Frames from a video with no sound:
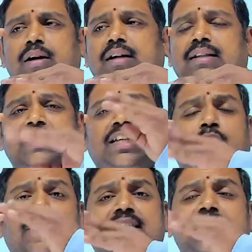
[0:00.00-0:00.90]
This Q
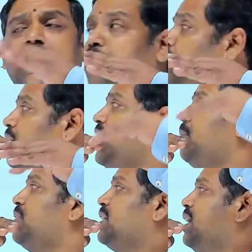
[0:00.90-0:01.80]
is nothing but
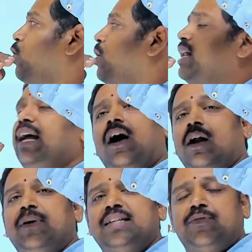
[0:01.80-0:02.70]
20% lower than R.
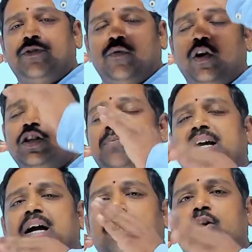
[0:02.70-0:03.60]
Means if you want to
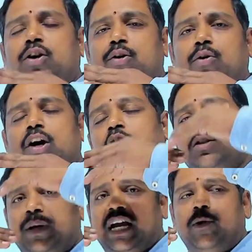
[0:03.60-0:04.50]
speak about Q, you have to
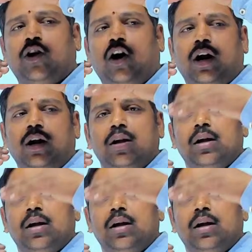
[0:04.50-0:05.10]
speak about R.